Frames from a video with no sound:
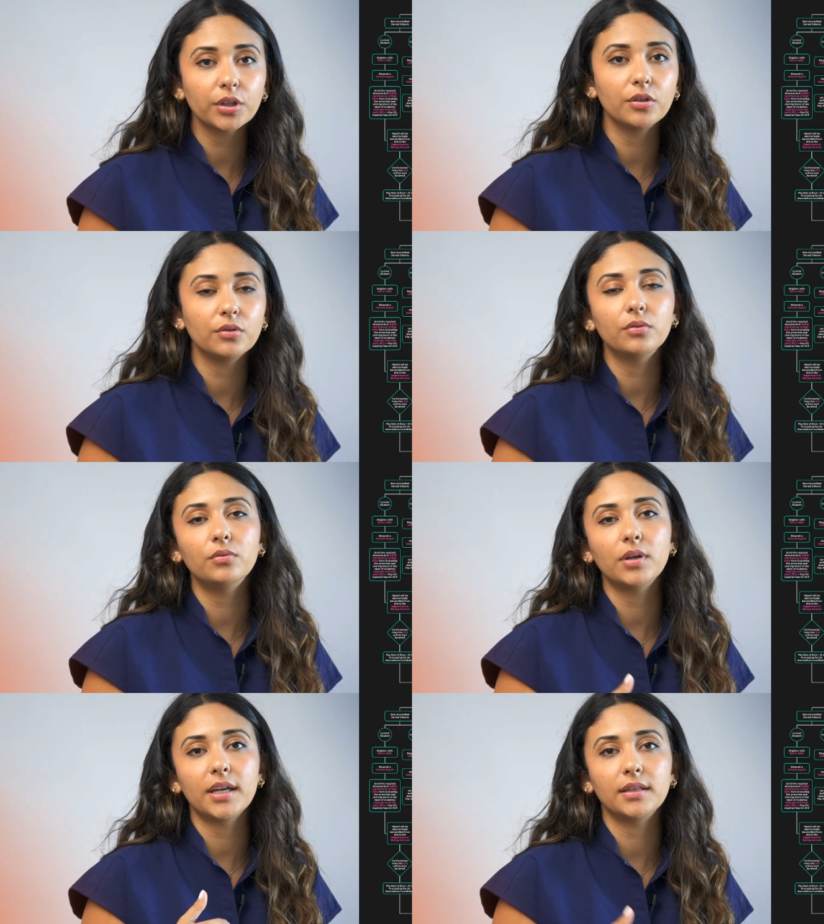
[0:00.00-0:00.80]

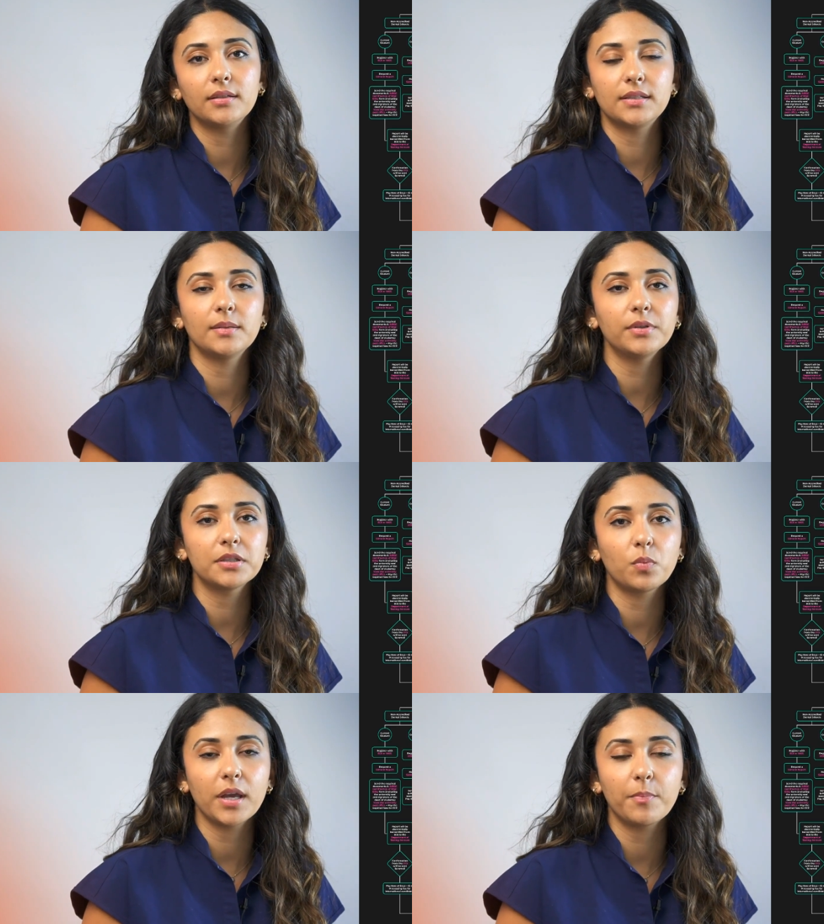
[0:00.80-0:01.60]
you in the
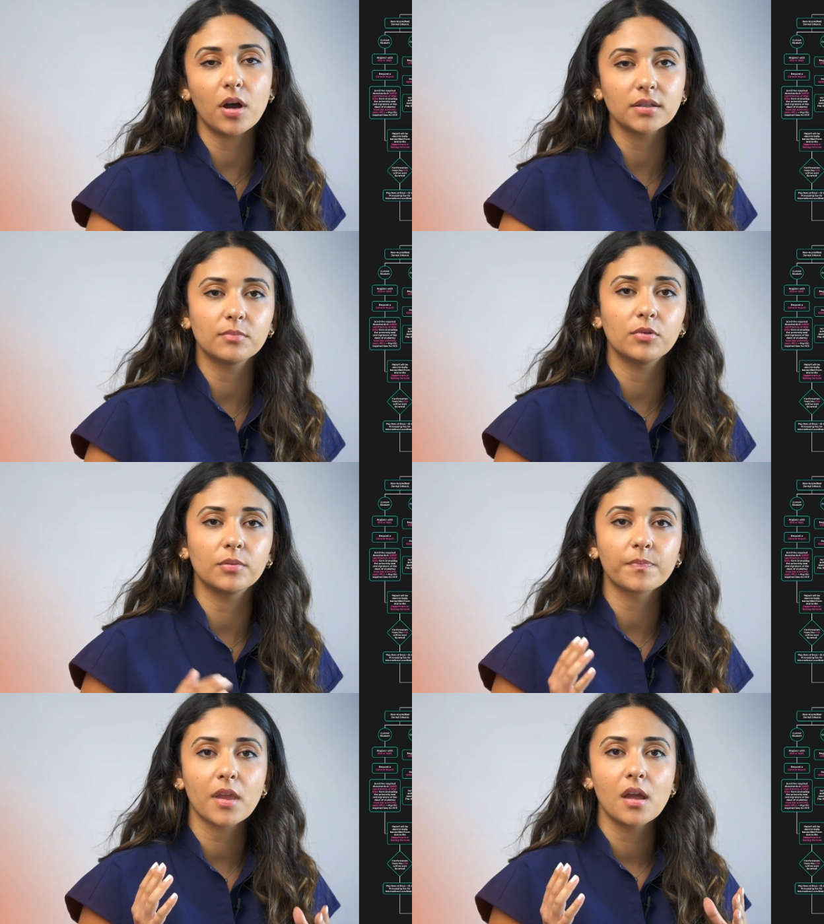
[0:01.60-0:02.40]
simplest way
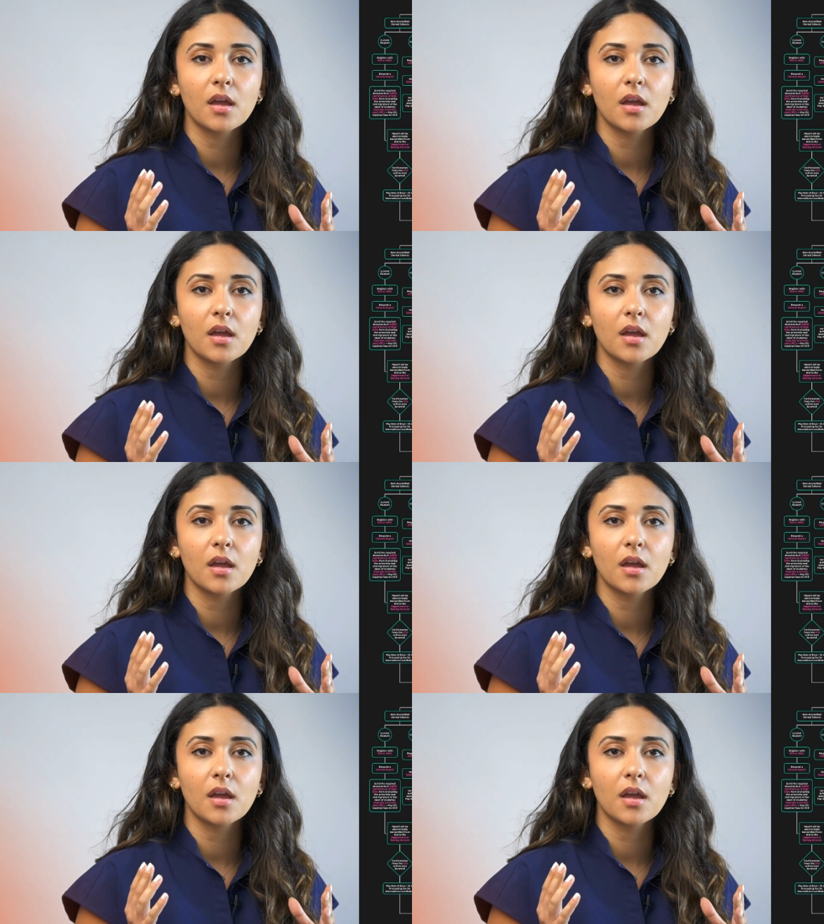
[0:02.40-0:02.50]
possible.